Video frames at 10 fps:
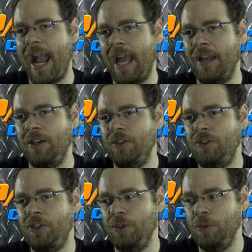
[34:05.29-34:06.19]
and
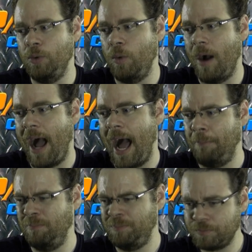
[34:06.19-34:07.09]
to
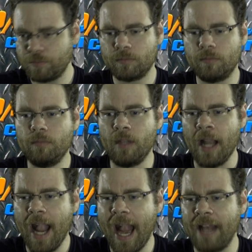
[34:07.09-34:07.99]

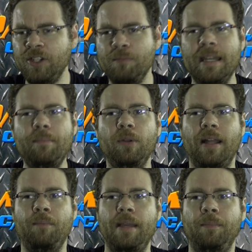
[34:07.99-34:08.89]
and to
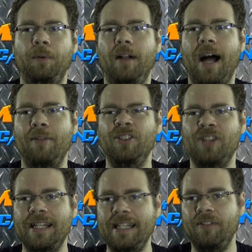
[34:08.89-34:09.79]
manipulate people. This
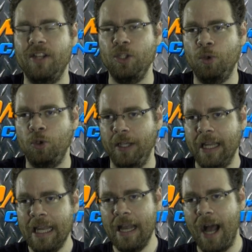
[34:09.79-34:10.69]
idea that you could